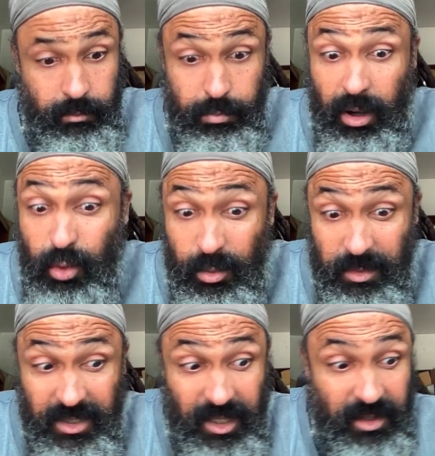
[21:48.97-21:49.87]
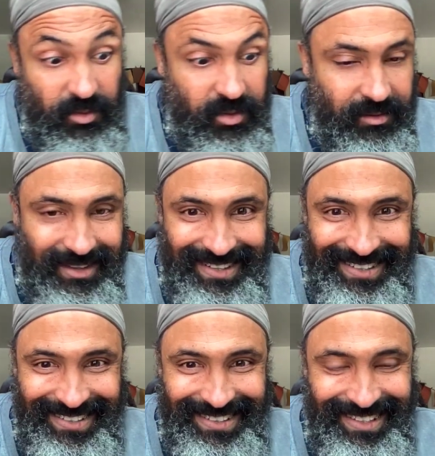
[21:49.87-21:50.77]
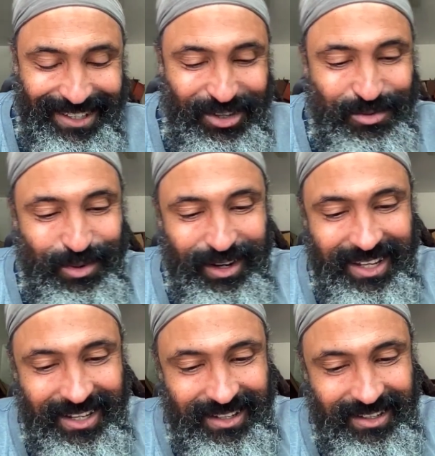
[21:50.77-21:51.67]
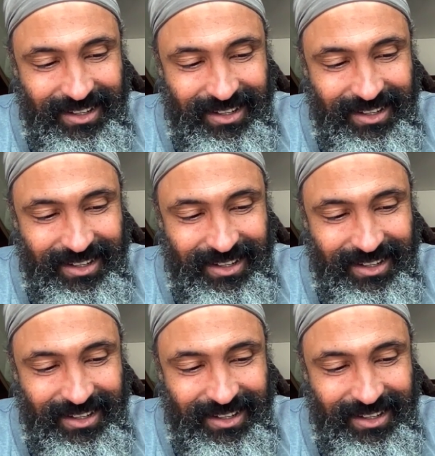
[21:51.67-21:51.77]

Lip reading: poem said, humor again.